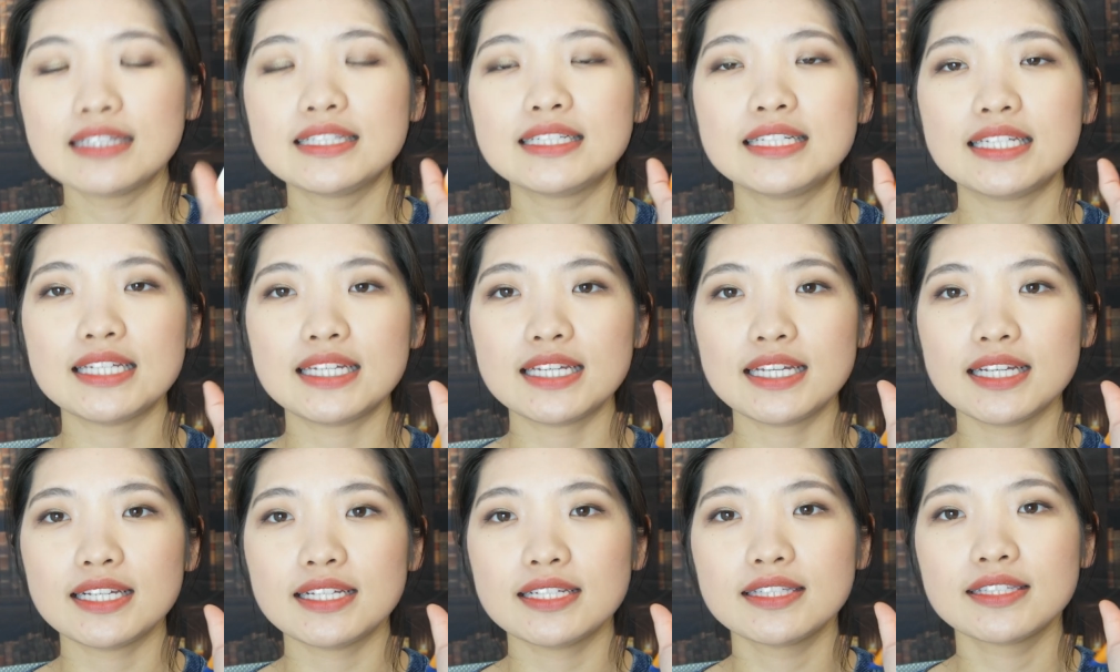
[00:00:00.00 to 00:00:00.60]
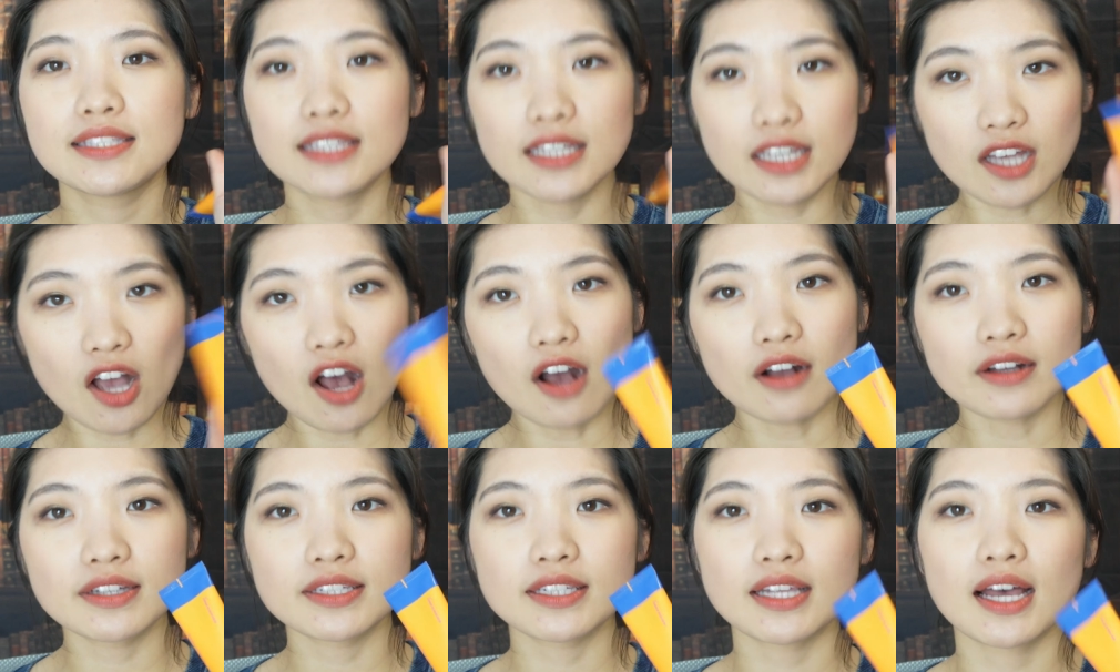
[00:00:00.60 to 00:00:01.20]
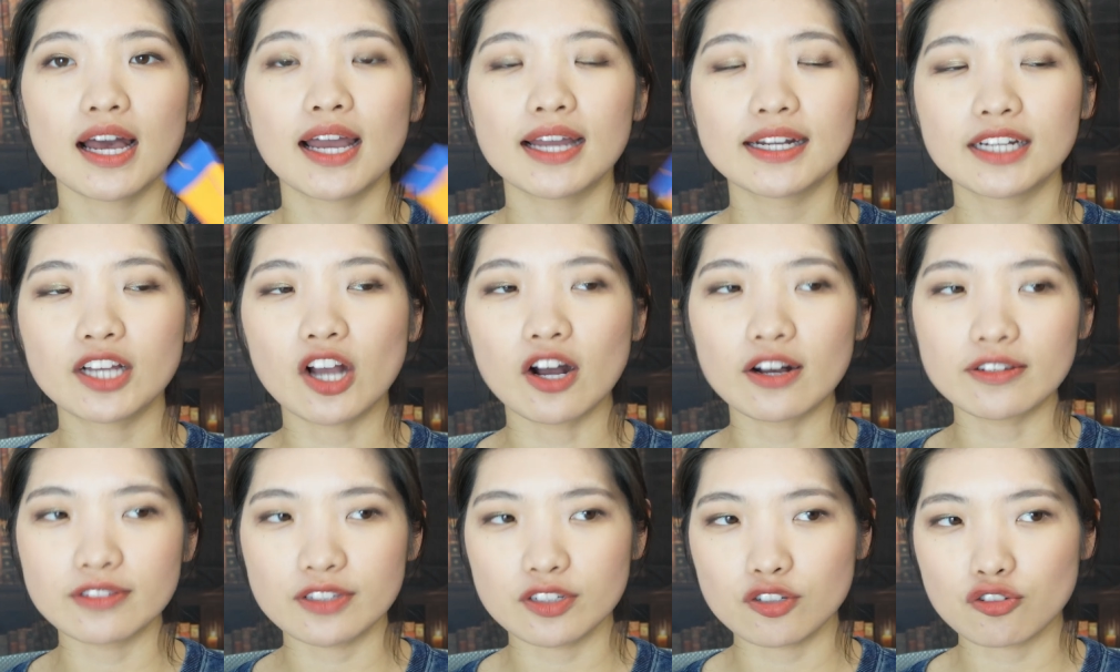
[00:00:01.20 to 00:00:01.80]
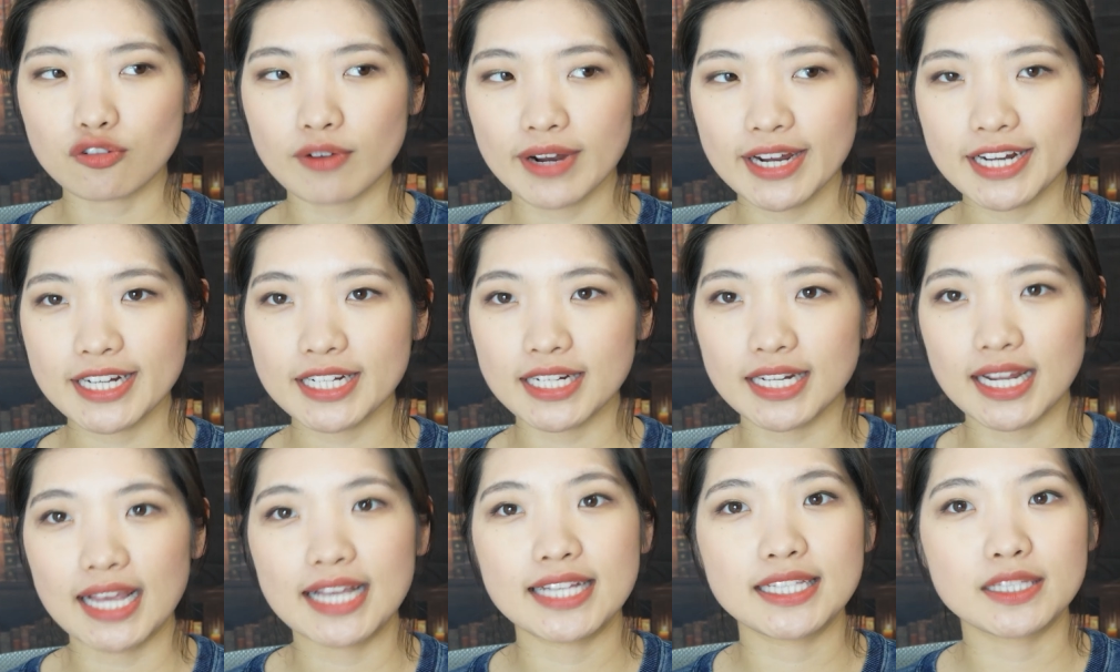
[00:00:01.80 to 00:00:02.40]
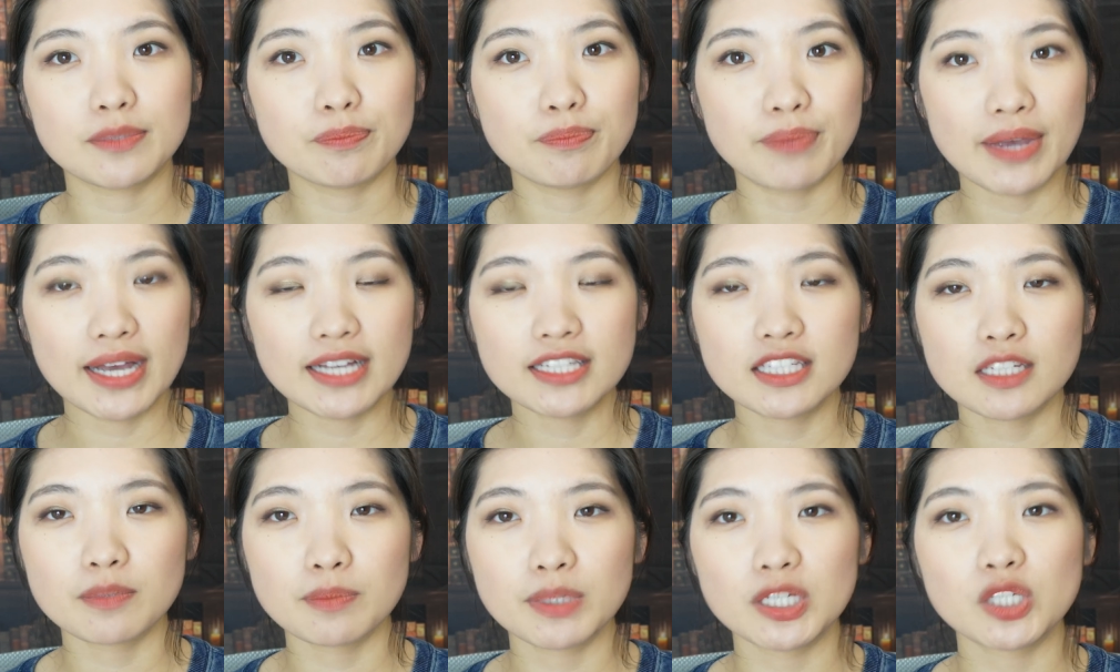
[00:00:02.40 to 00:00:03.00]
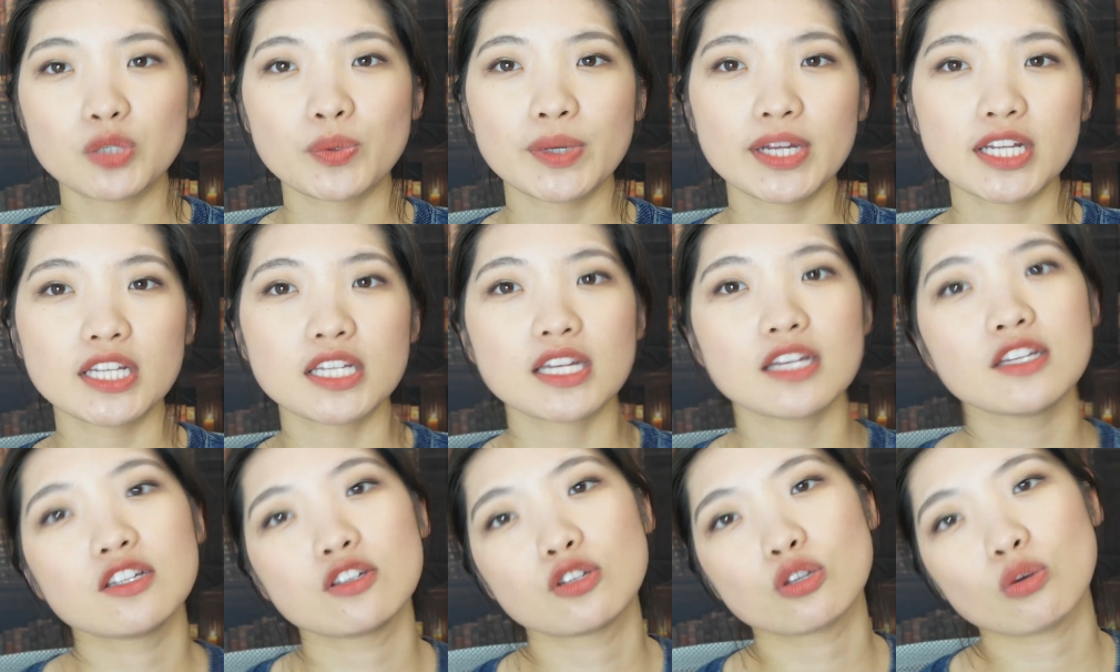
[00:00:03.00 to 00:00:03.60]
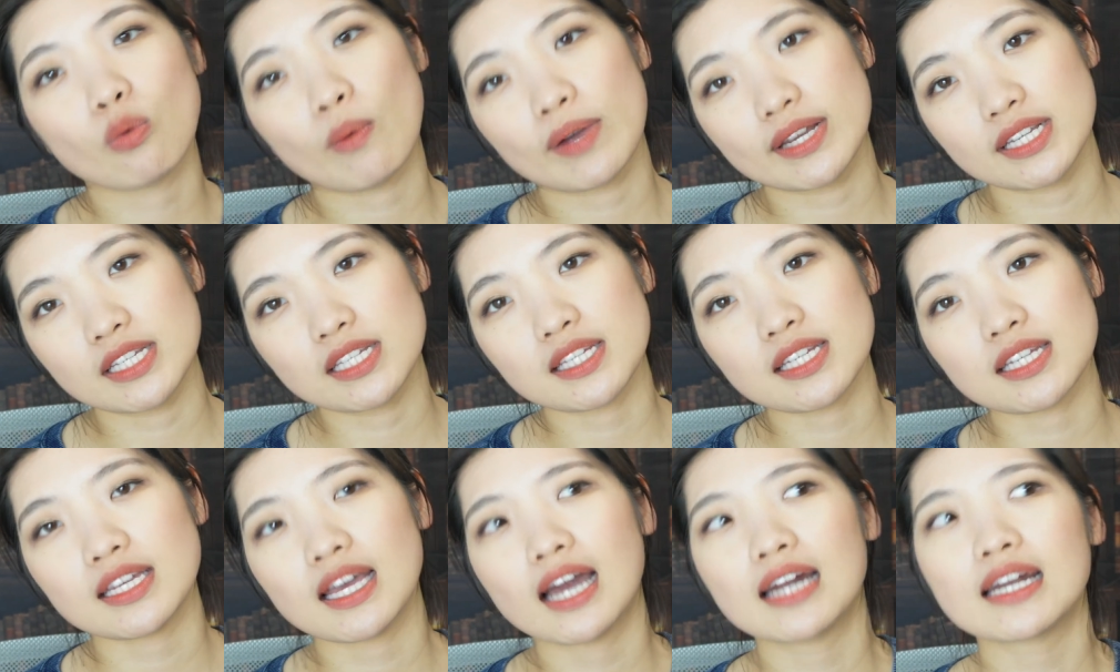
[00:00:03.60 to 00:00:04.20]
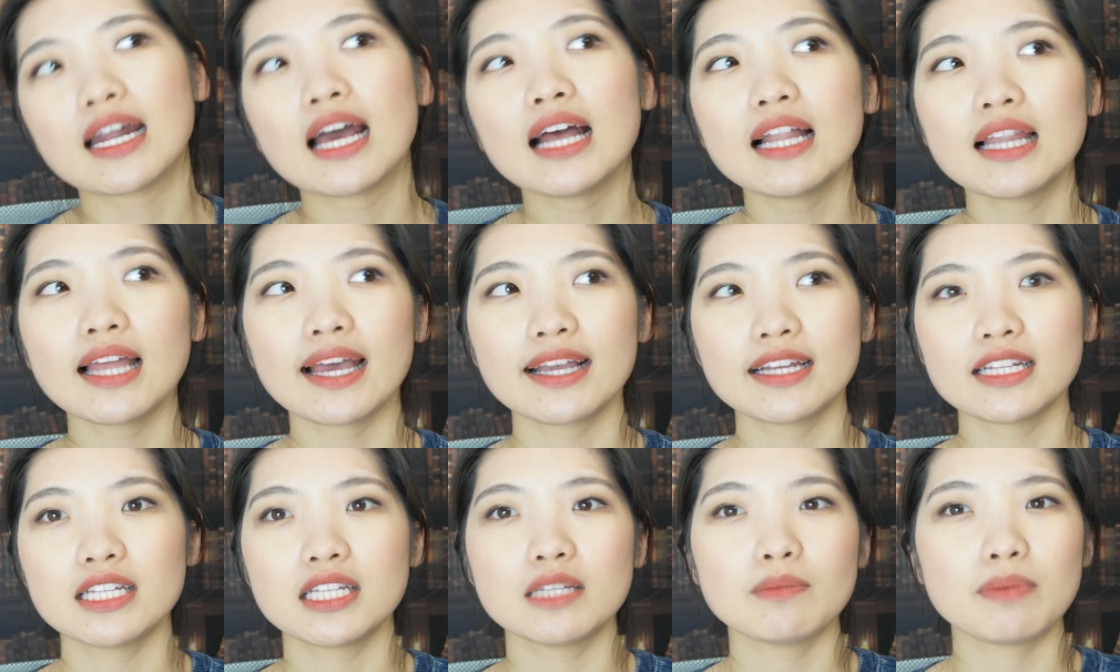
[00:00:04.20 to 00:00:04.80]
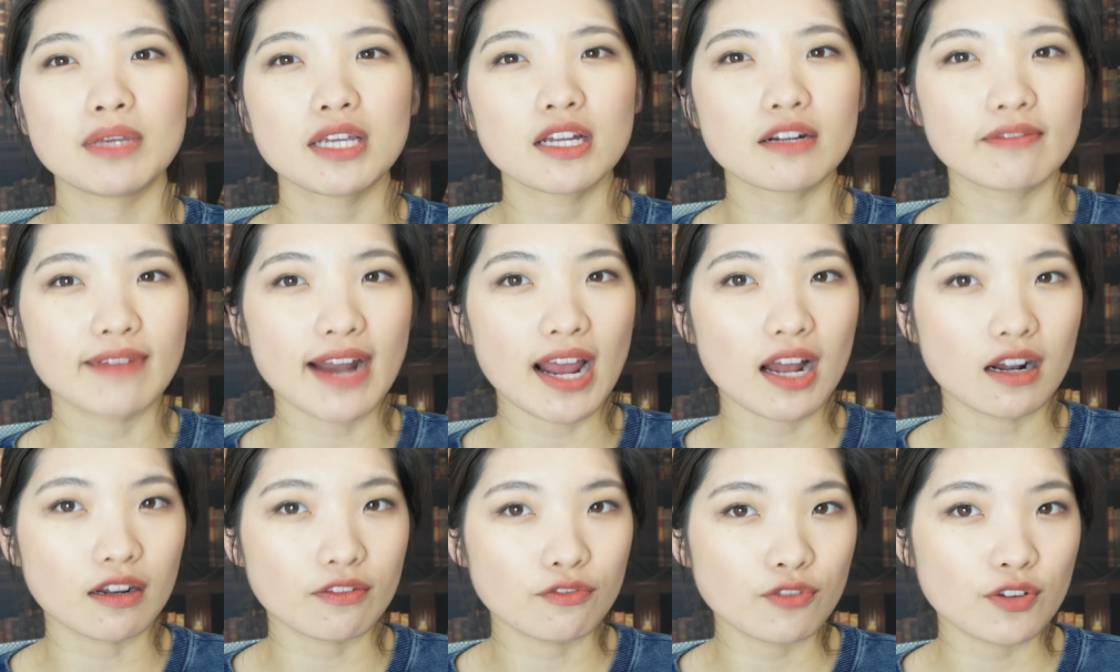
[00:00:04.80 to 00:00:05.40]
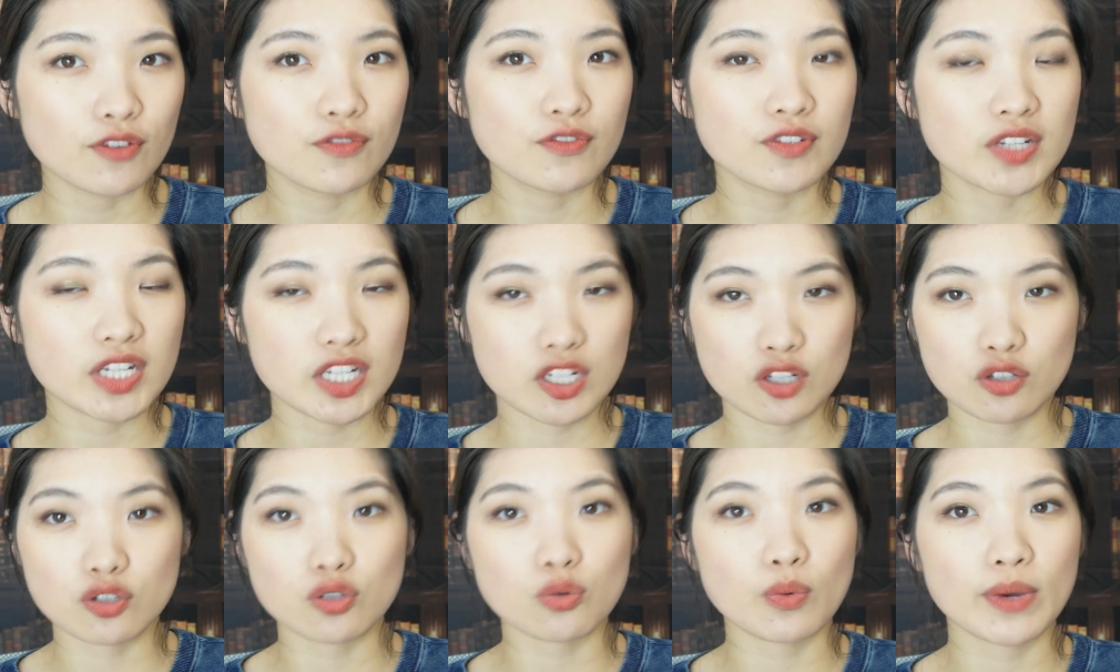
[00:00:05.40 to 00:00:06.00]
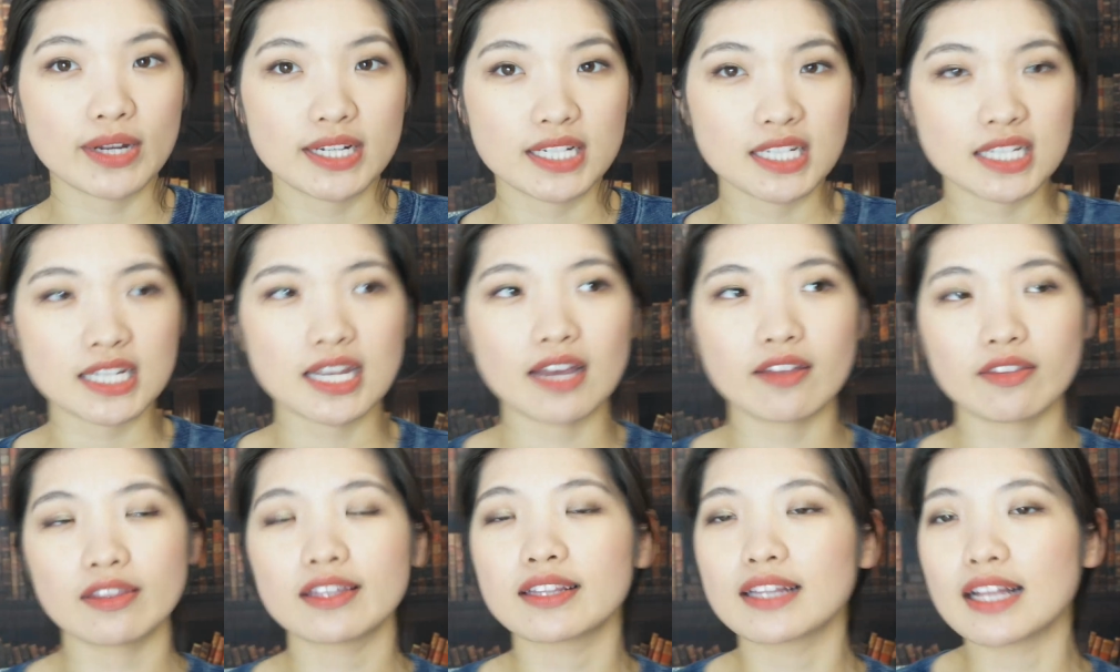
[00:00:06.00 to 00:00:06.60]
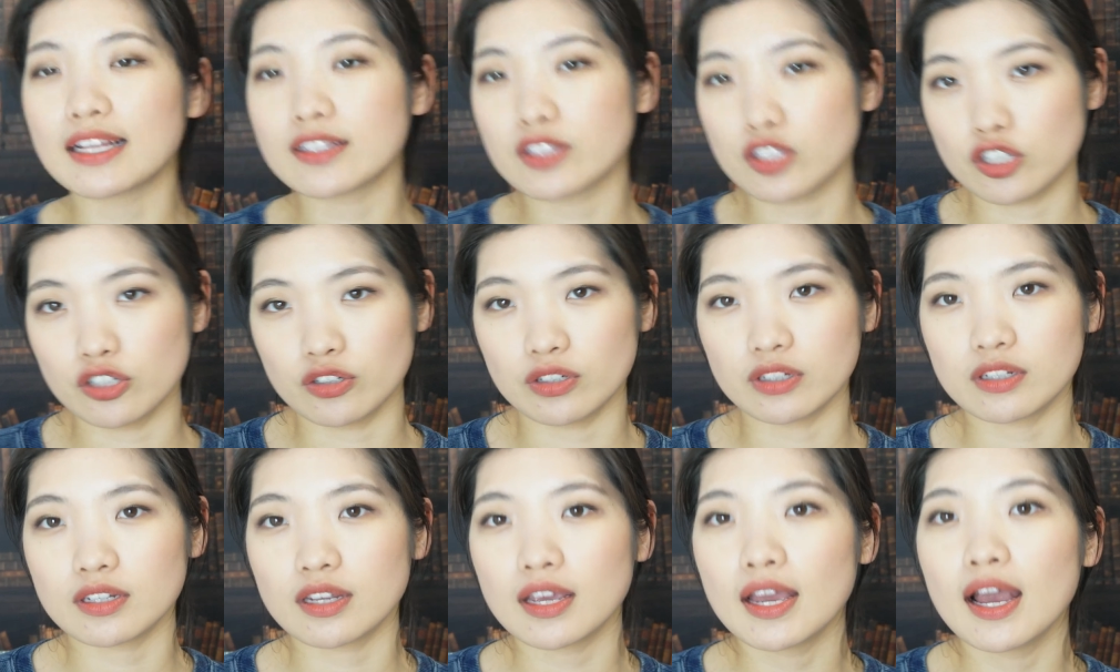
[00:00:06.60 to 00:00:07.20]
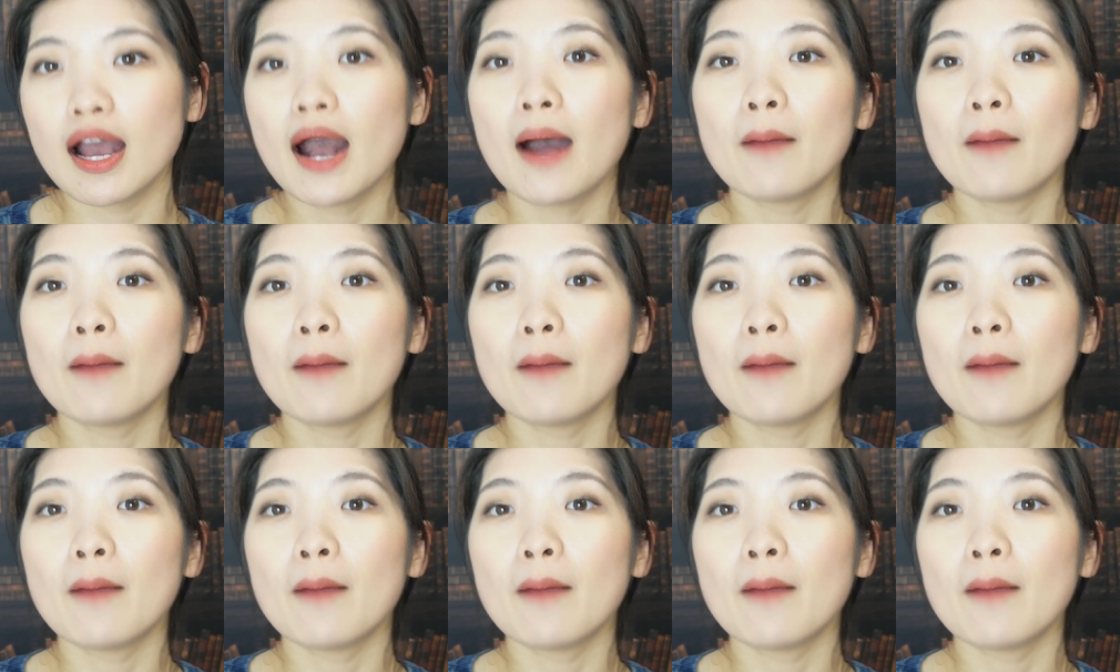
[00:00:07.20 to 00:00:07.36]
The zinc oxide concentration is best between 10 to 20, and I like to be around 15 to 20. I think that's good.